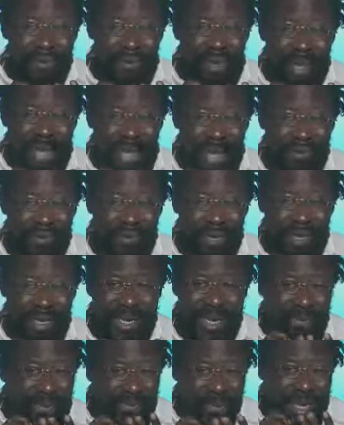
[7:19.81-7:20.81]
when they
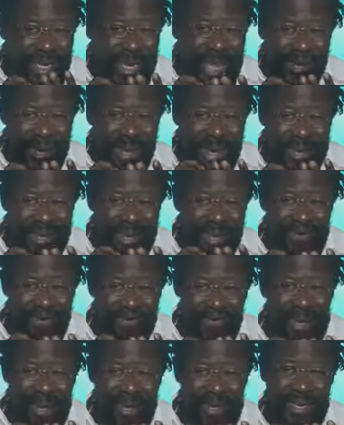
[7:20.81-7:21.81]
are
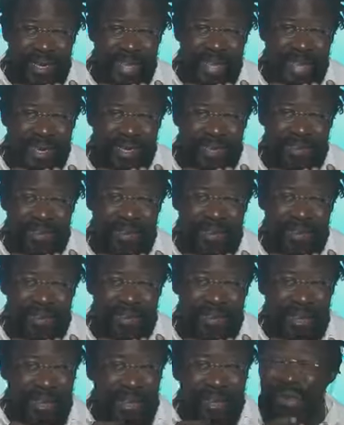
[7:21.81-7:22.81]
identifying their
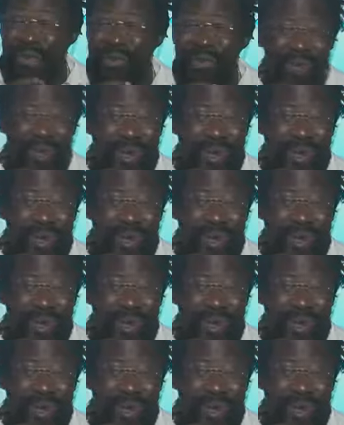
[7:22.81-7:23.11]
interests. They don't